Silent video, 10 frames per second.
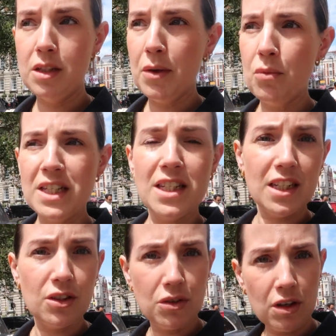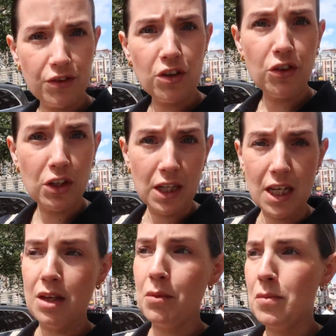It's a bit windy, so I don't even know if you can
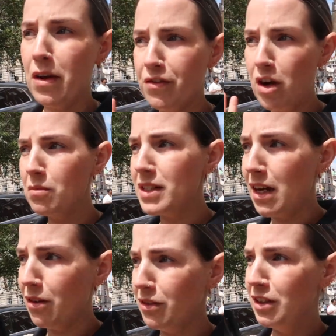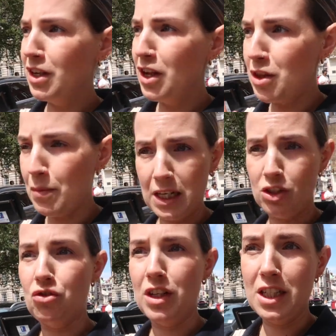hear me, but I've come down the back
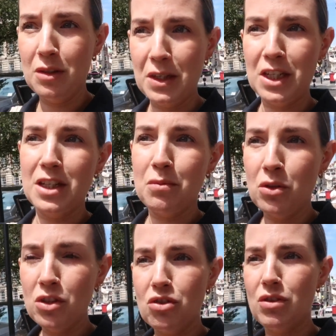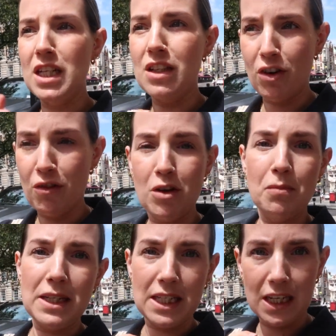streets because Bond Street is very, very
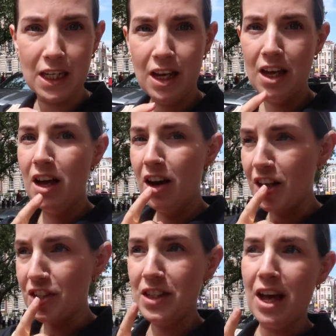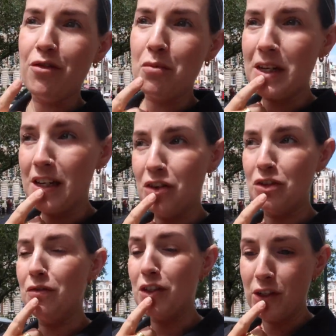busy. I just haven't been in
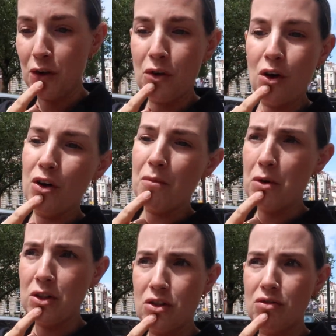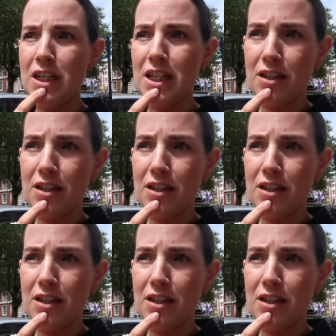London for so long. Bond Street